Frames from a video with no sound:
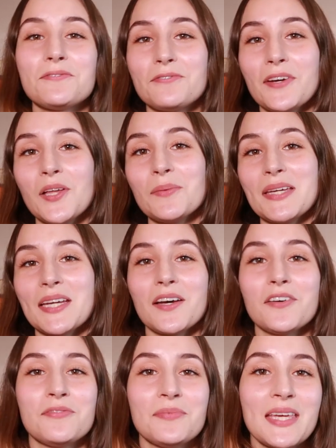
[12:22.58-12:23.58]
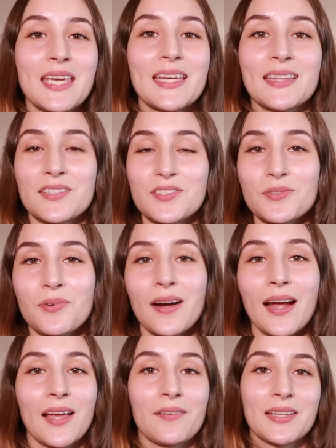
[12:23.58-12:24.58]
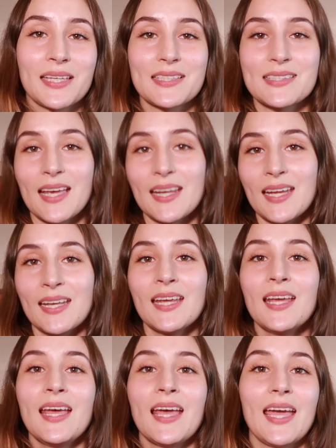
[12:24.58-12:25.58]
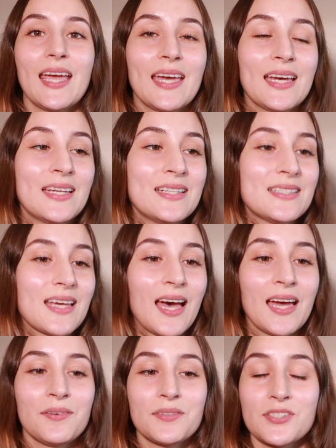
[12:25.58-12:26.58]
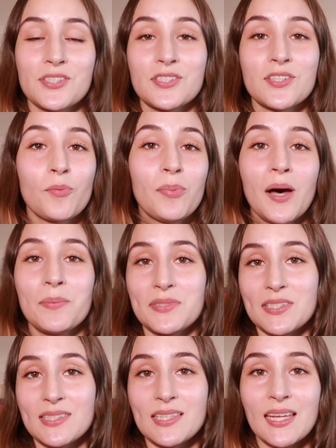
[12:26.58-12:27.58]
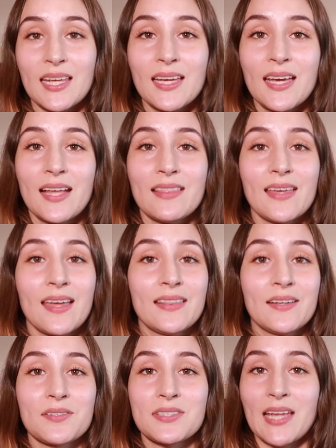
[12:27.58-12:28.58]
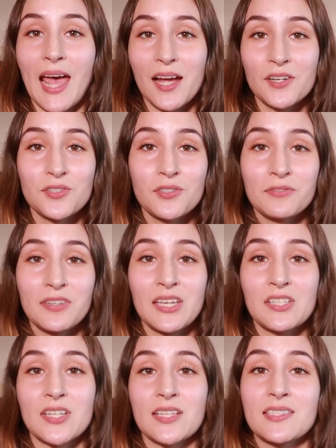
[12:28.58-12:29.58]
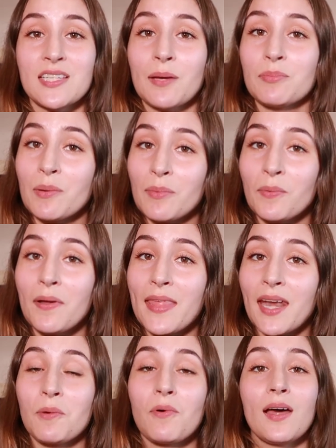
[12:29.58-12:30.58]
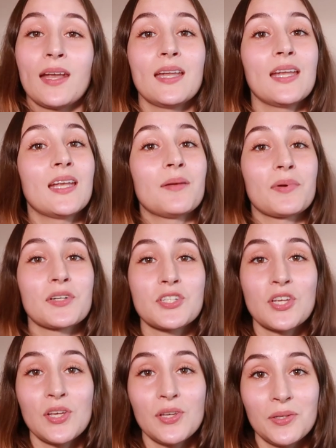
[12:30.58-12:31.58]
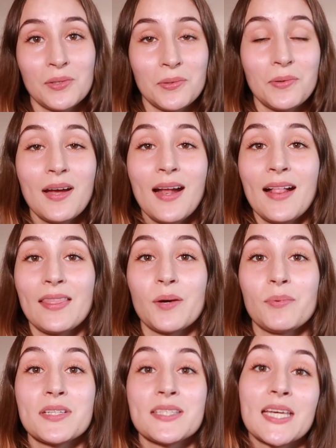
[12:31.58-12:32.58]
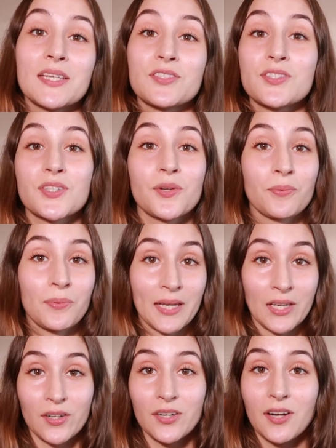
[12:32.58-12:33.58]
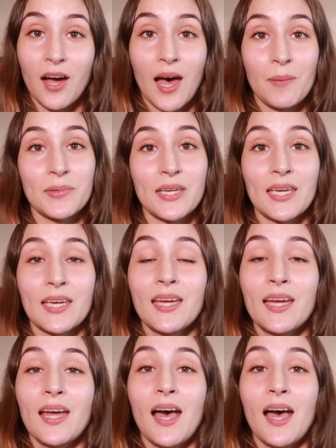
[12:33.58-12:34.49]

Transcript: filming of me in the store, I got really excited, and I was just so pumped to see that there was an actual VHS tape, number one, that I wanted, and number two, that was a screener copy.